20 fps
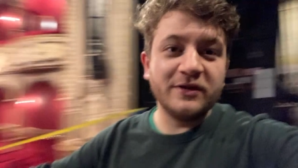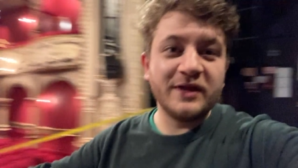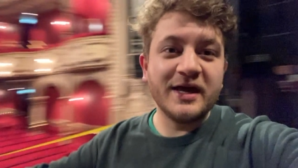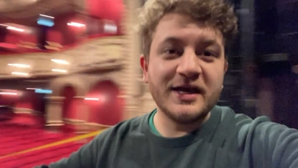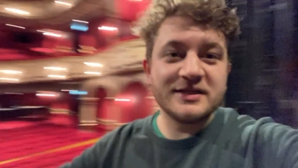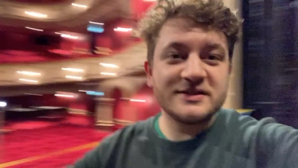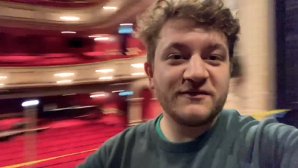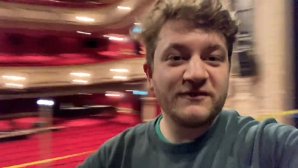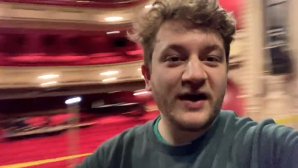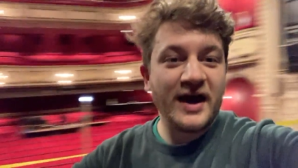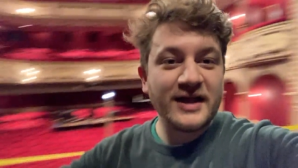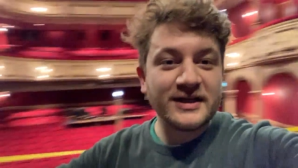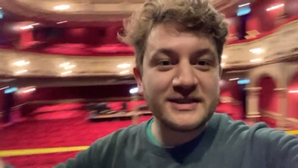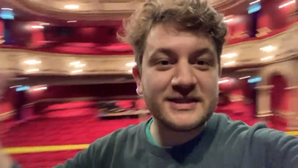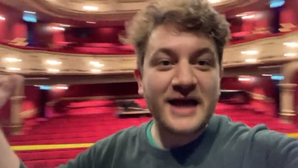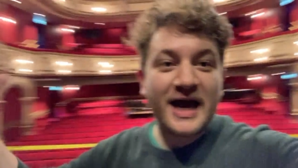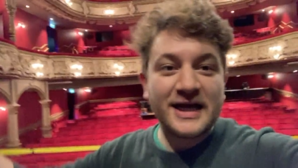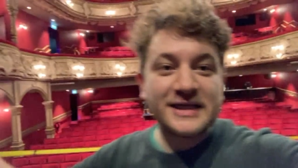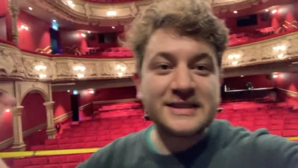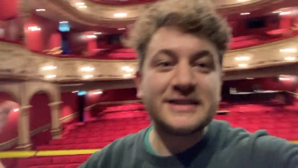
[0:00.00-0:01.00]
this
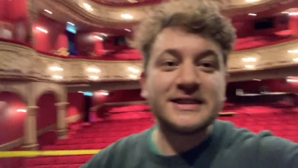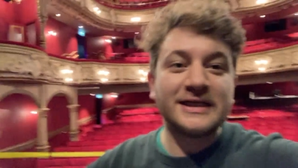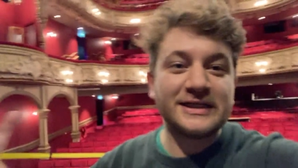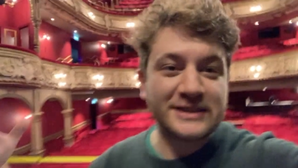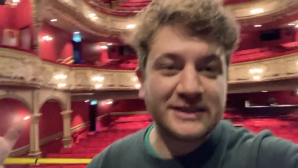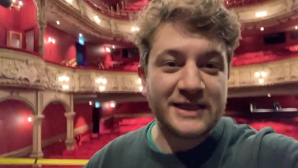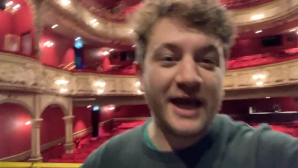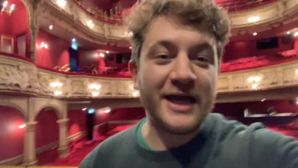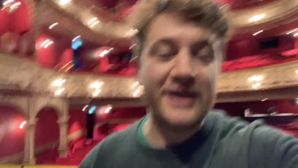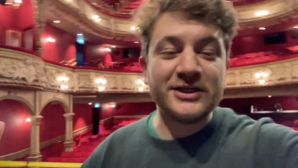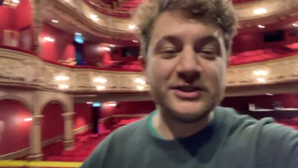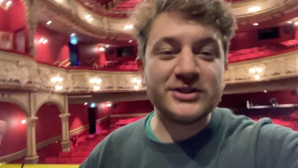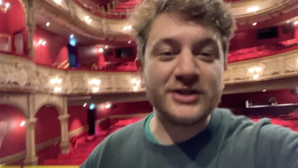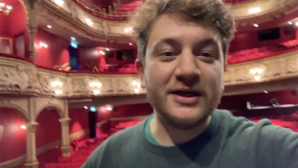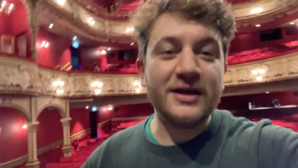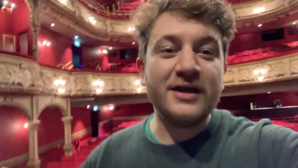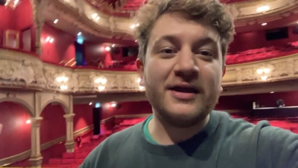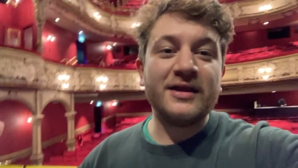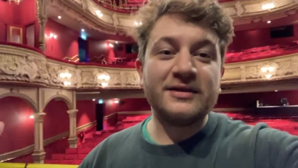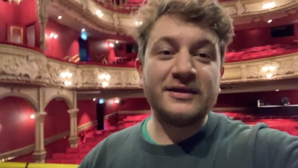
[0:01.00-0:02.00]
fantastic stage?
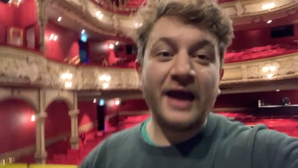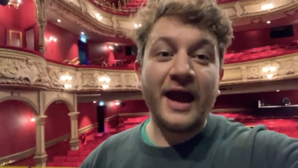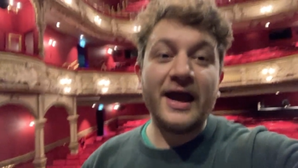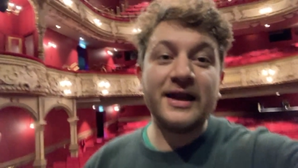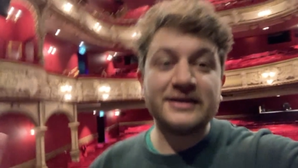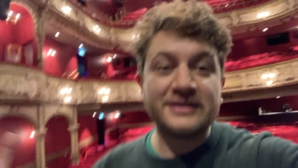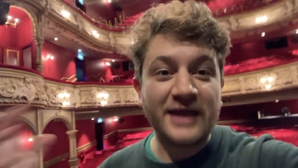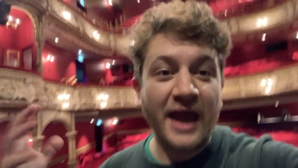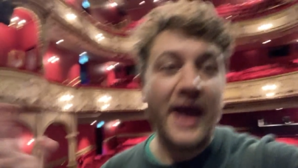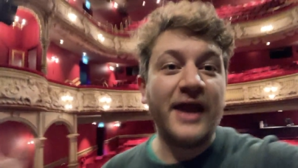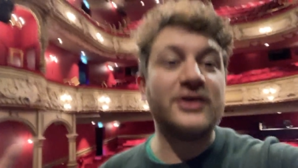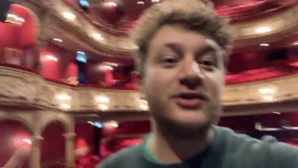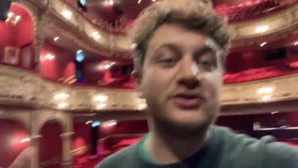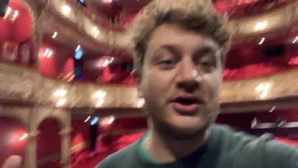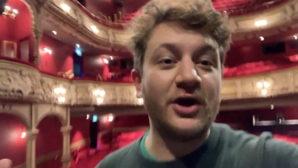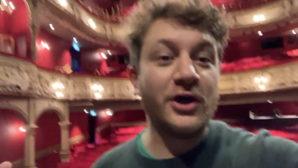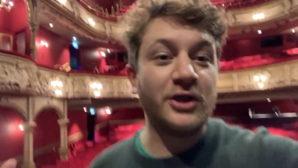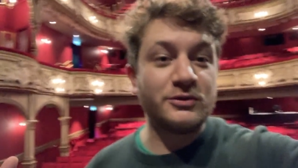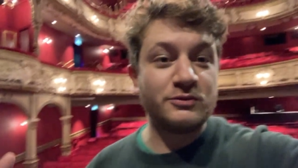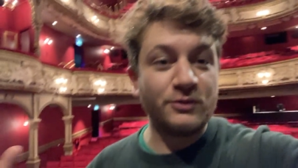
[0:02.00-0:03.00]
Then get in
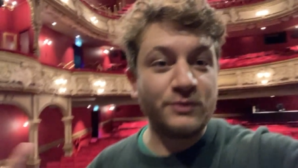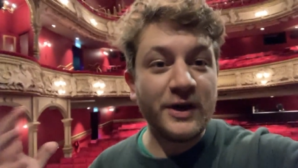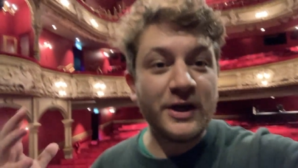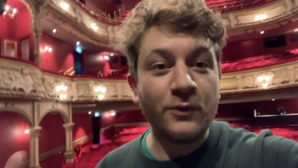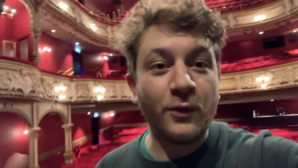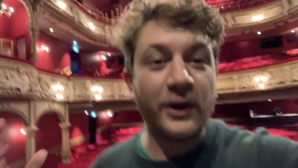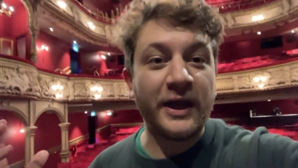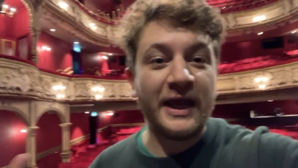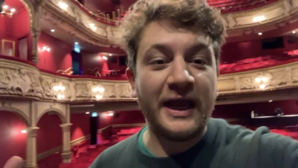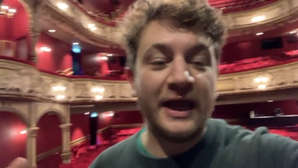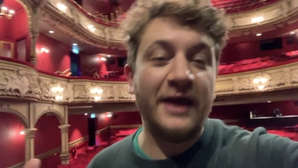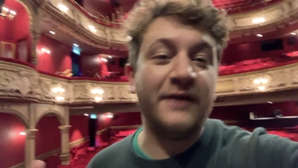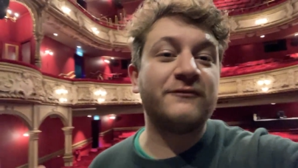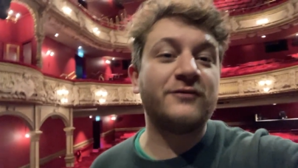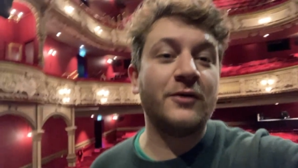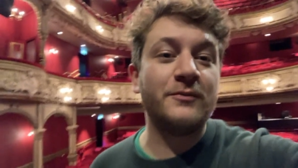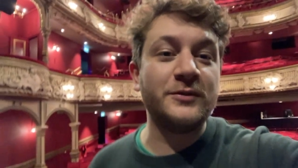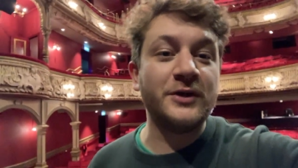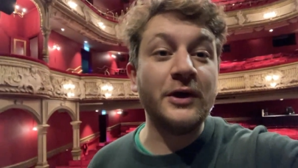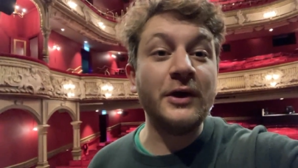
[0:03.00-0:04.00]
touch. We really want to hear
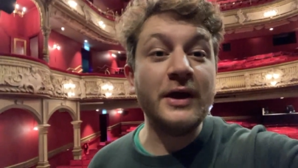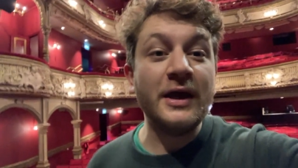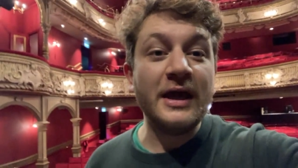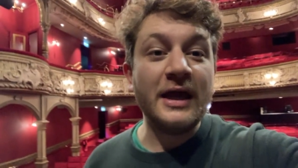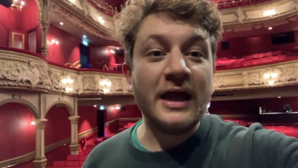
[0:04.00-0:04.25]
from you.